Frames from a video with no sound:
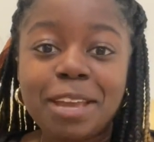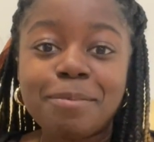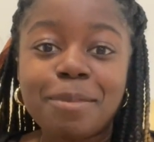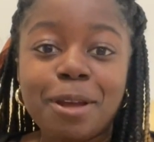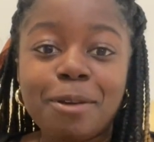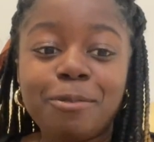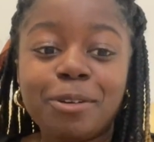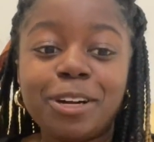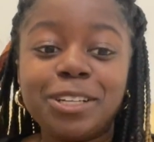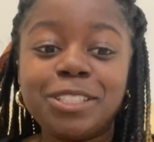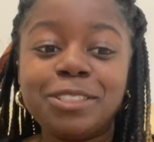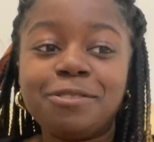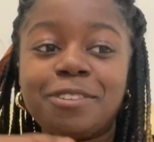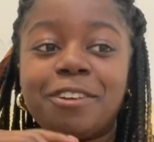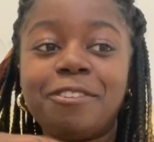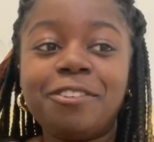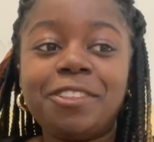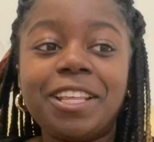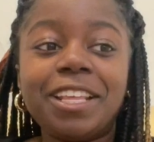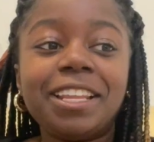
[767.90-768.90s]
words and run
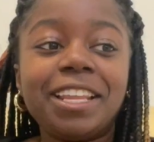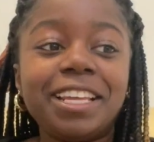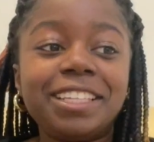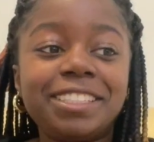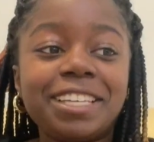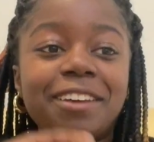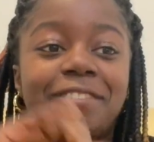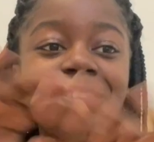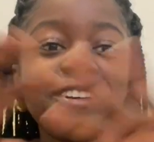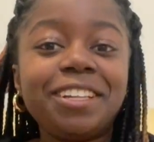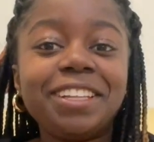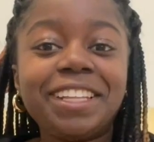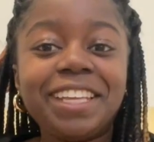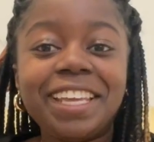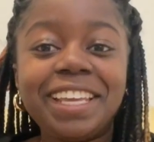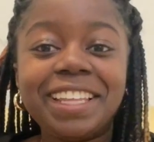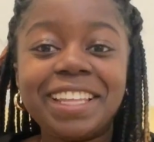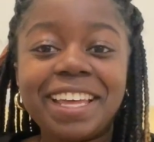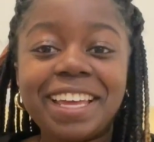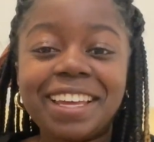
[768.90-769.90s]
with it. Like
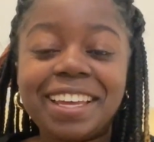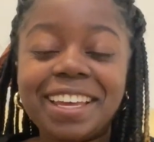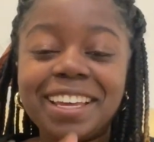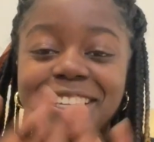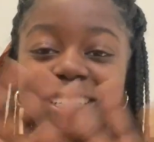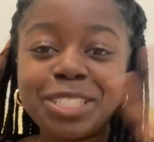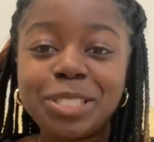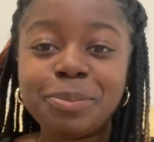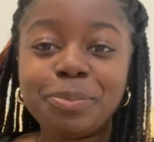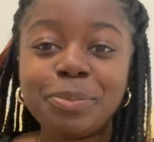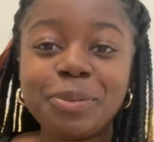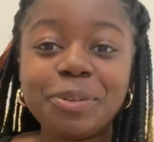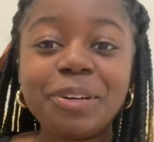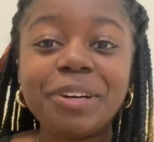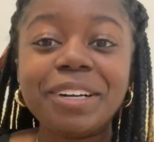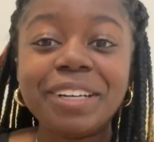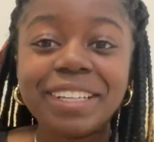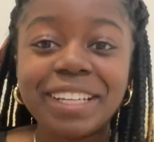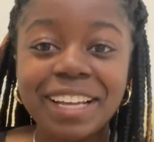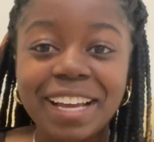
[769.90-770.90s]
definitely like
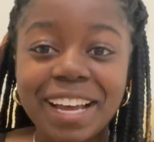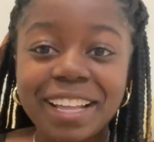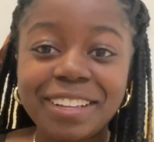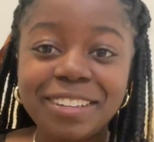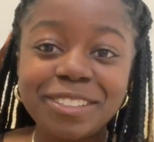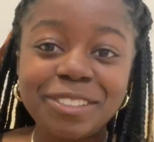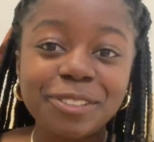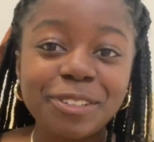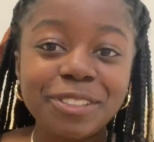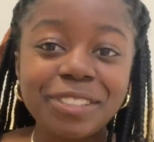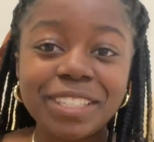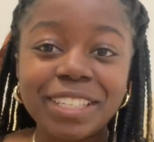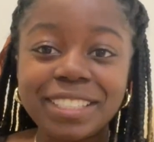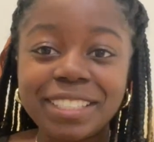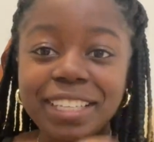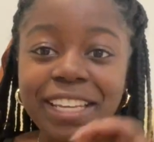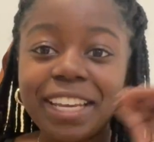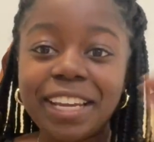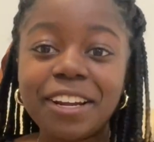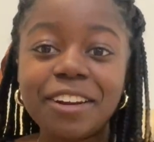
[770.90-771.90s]
explore like other sources,
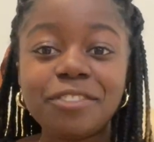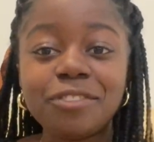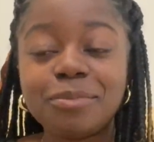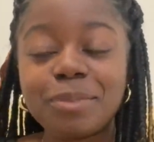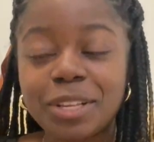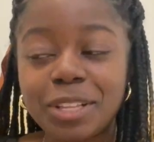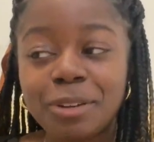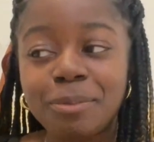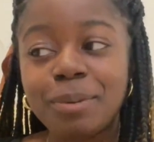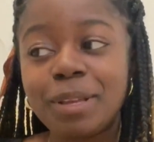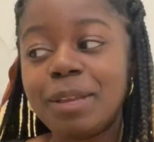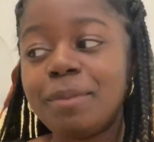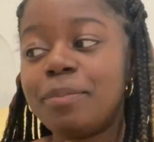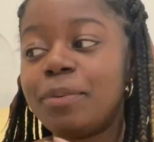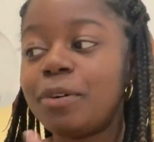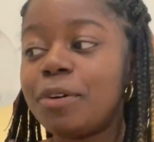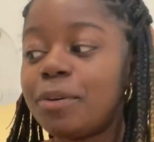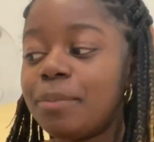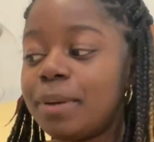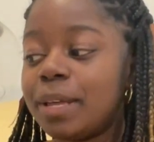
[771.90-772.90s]
hear from other
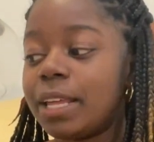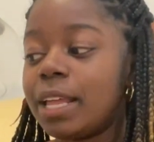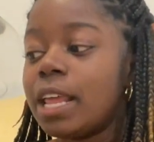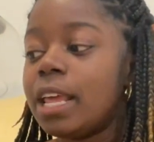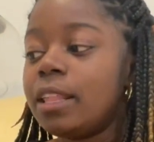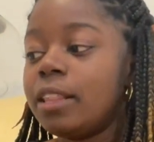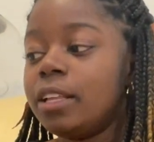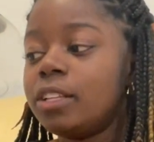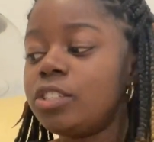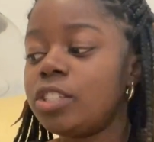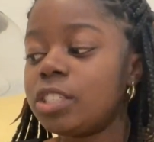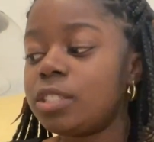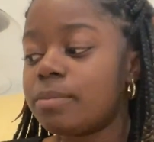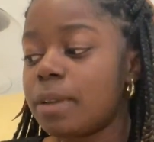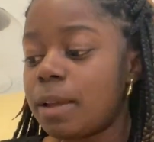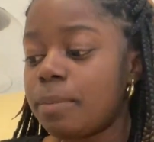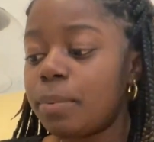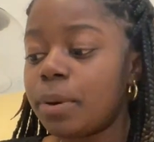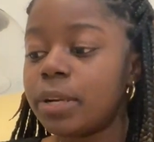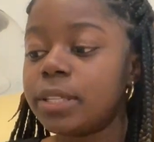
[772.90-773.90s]
people, but it's just
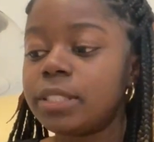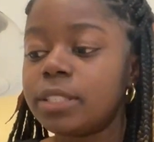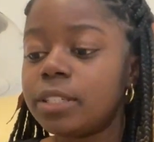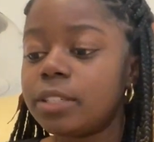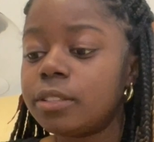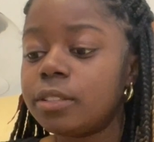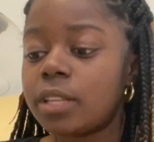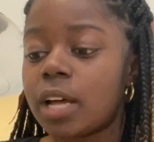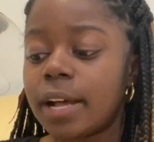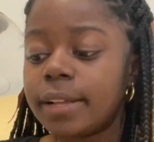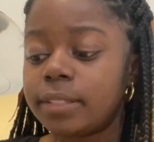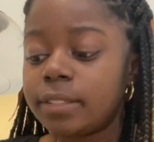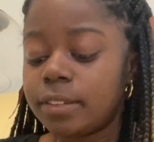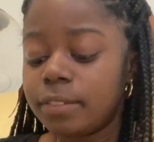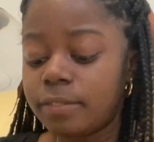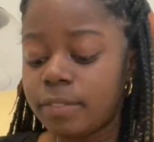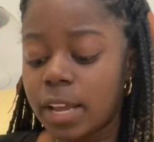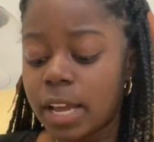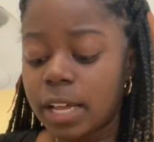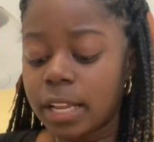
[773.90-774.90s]
my personal thoughts on
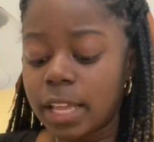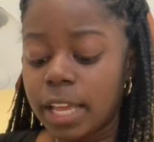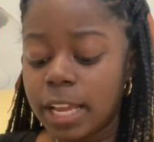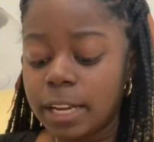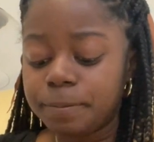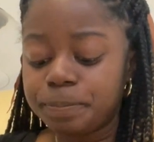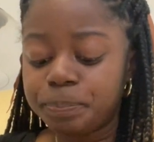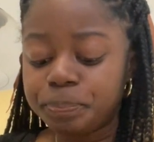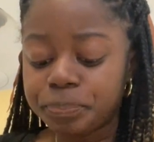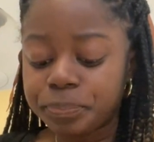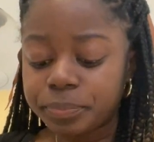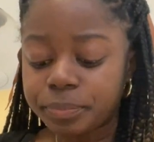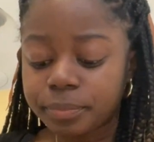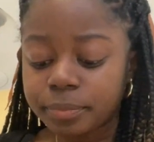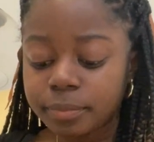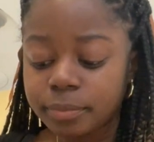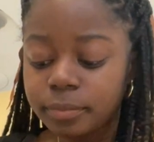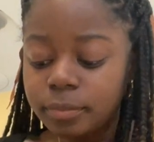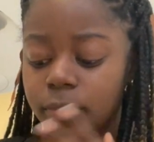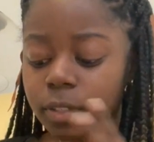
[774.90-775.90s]
veiling.
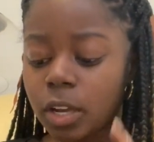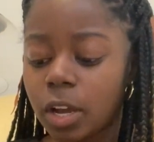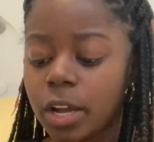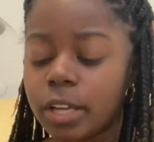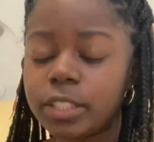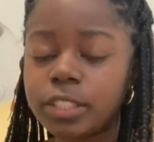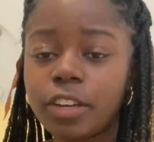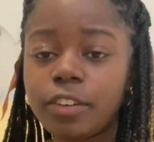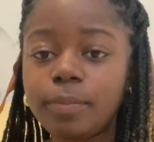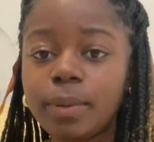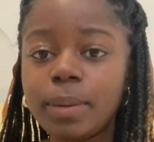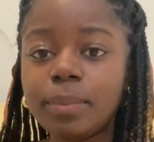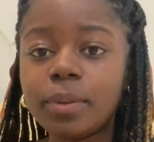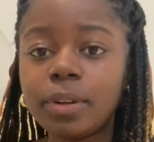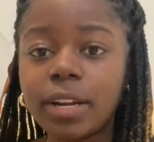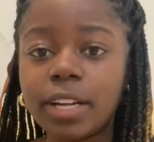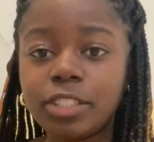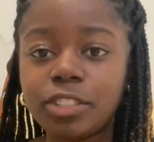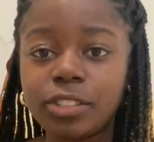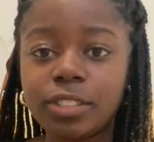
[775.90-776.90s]
Also, if people are
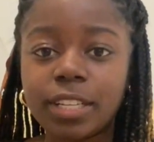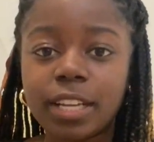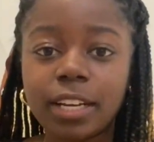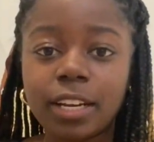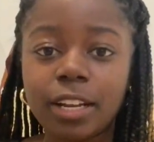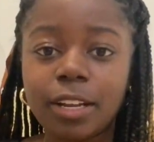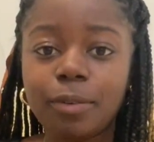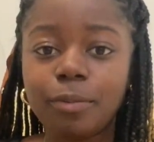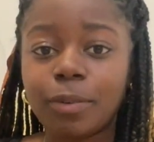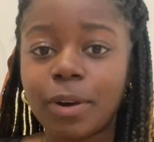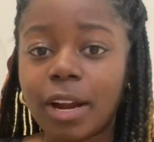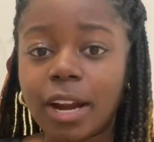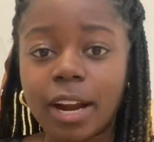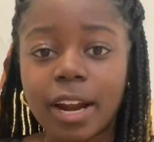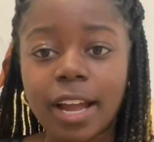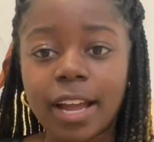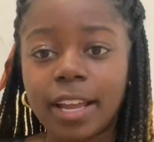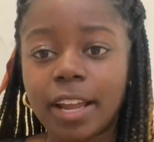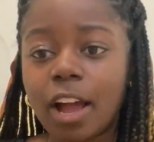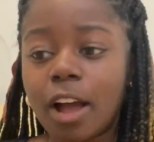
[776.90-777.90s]
interested in where
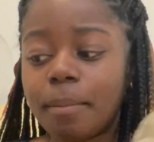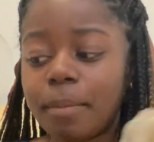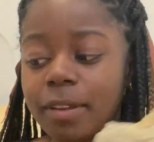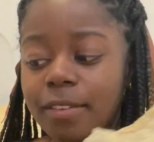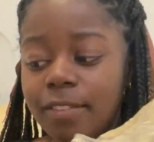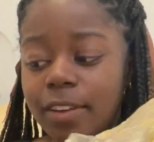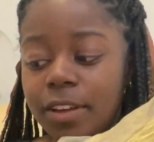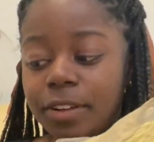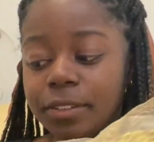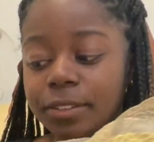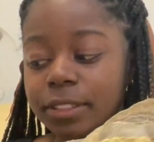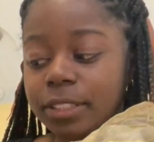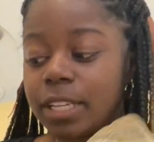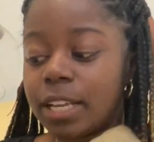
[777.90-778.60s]
I got my veils,